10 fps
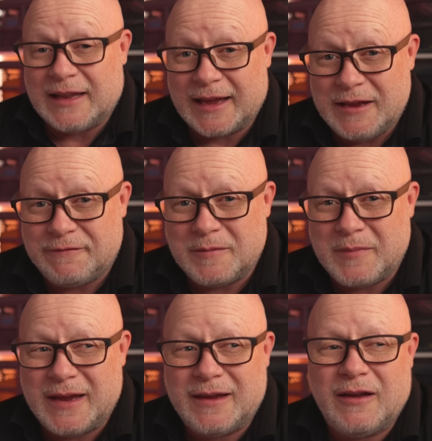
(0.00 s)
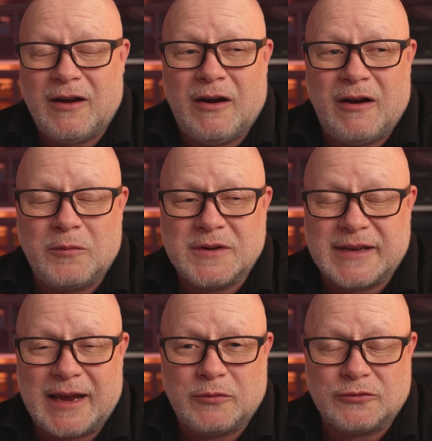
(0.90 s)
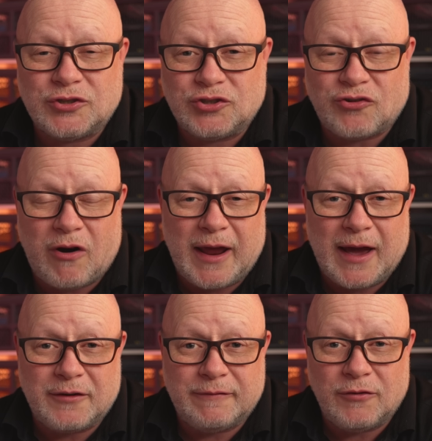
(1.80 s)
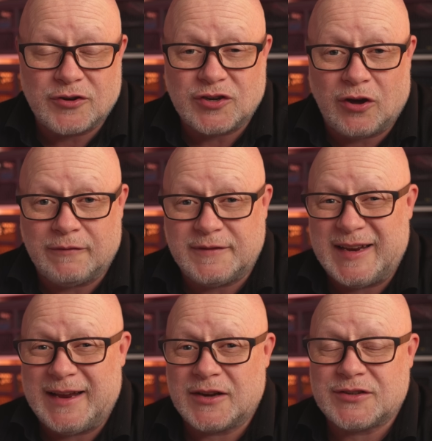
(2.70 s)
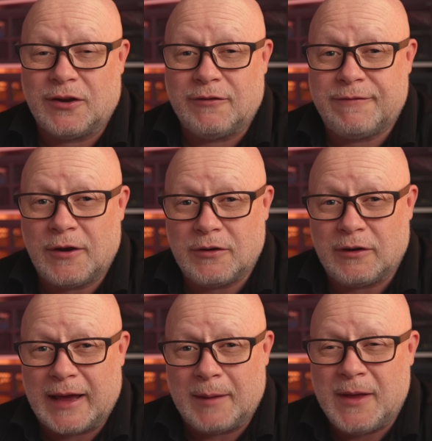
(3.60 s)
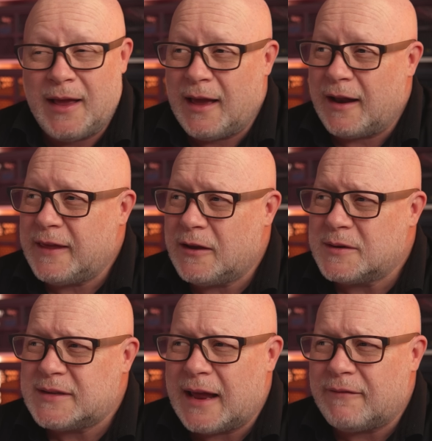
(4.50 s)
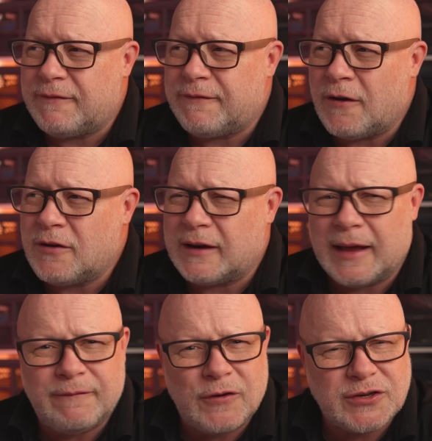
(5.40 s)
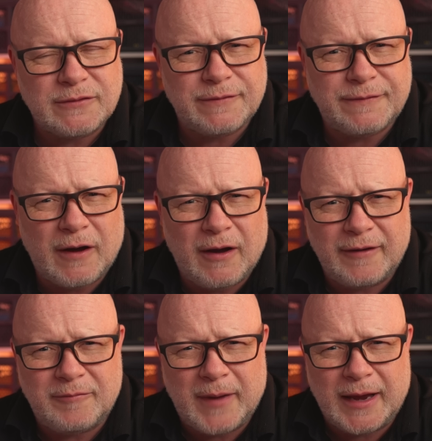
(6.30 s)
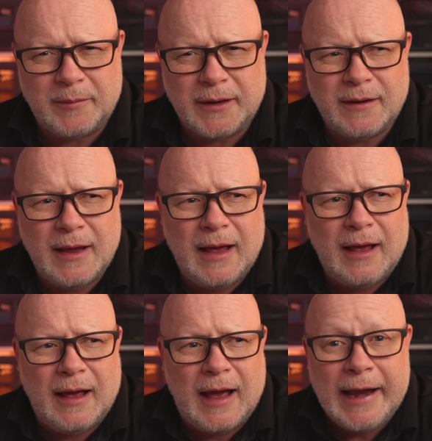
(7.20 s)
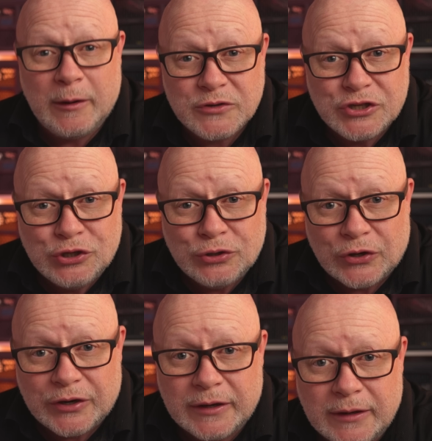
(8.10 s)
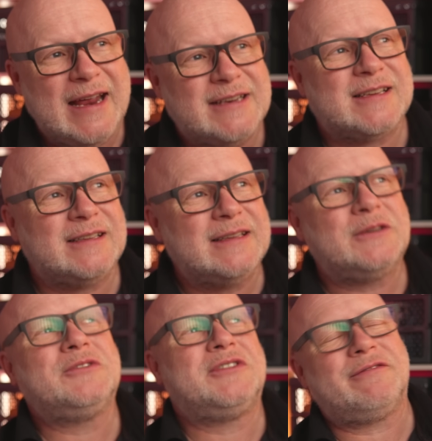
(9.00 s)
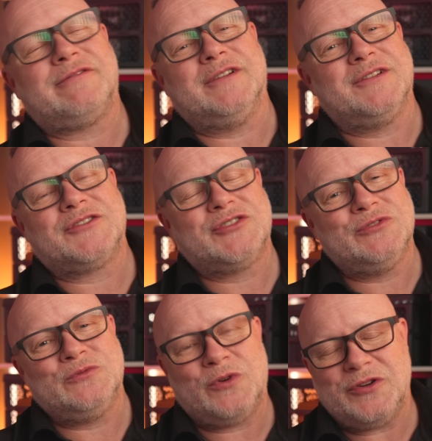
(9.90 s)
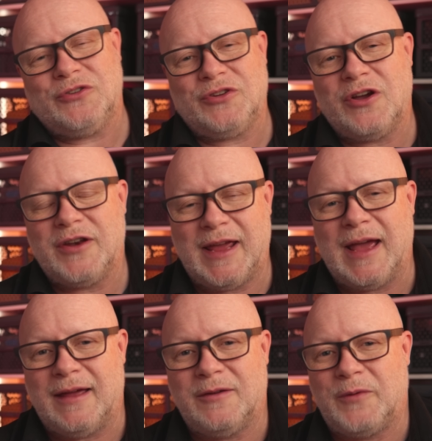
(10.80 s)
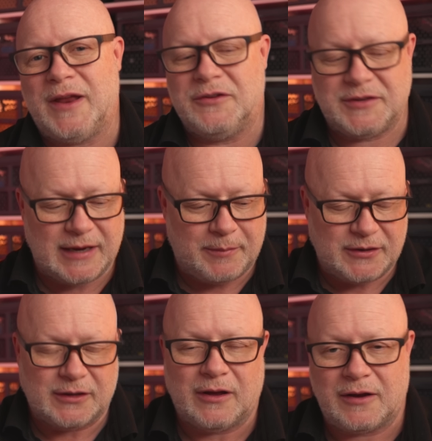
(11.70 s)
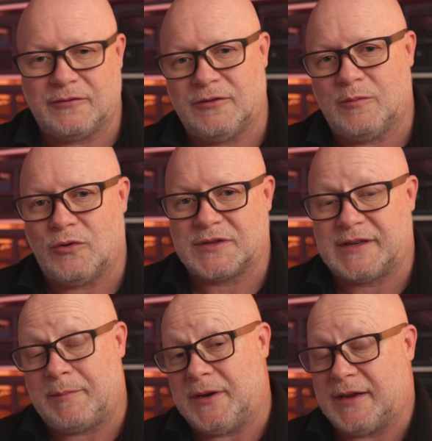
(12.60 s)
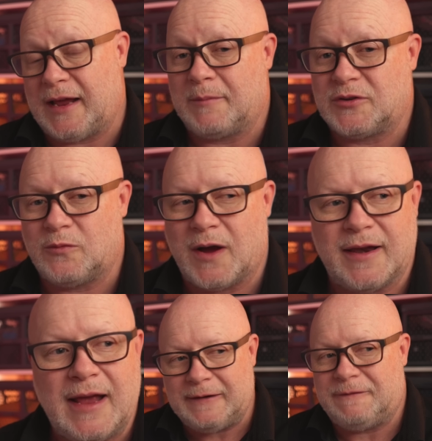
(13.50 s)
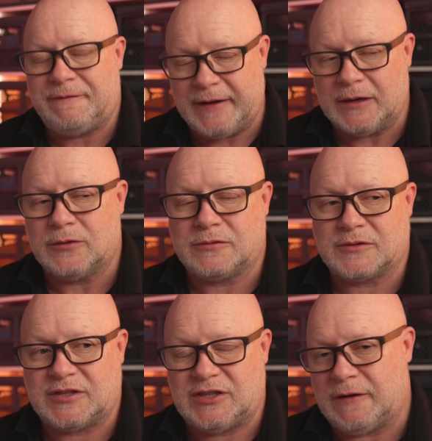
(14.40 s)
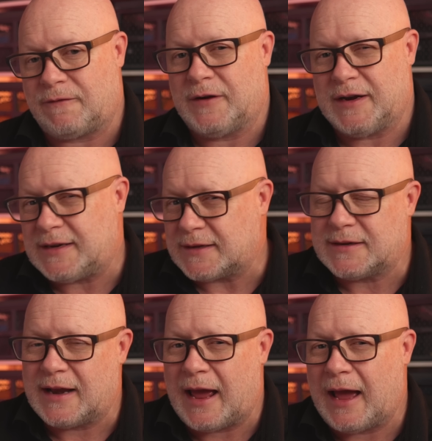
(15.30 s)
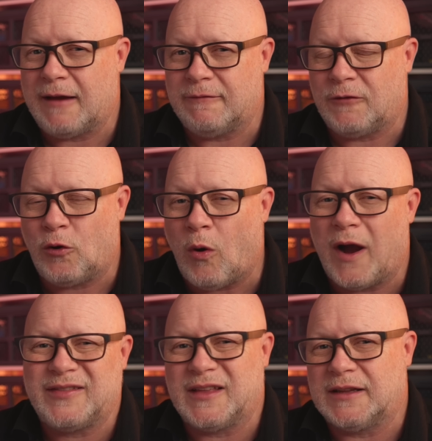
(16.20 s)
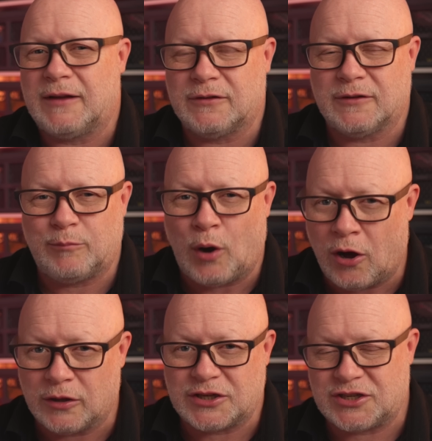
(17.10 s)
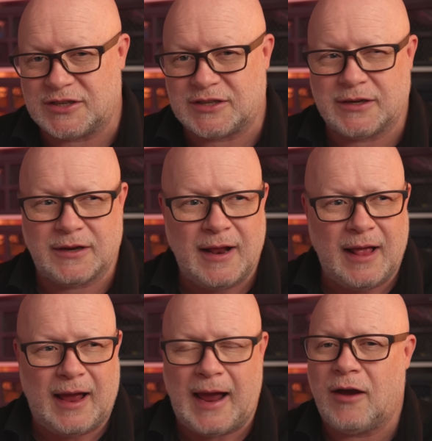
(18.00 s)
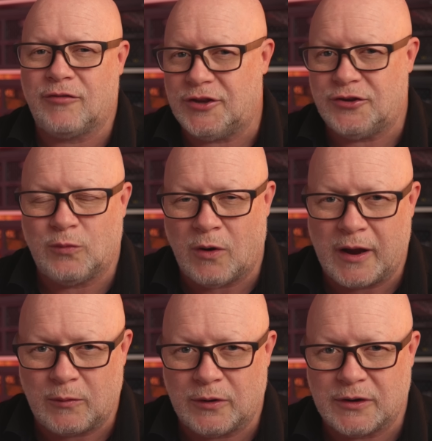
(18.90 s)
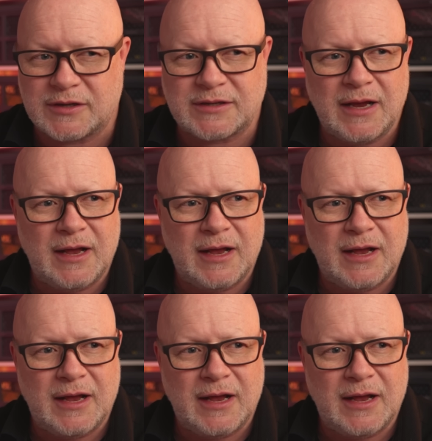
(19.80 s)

Lucky for me, I was able to try out a version of DxO PhotoLab. I think I was at PhotoLab version 5 maybe, and it was good. It's a little different to what you're going to get when you step into Lightroom or step into Capture One. It feels different. It doesn't have quite the level of polish as to how the UI works.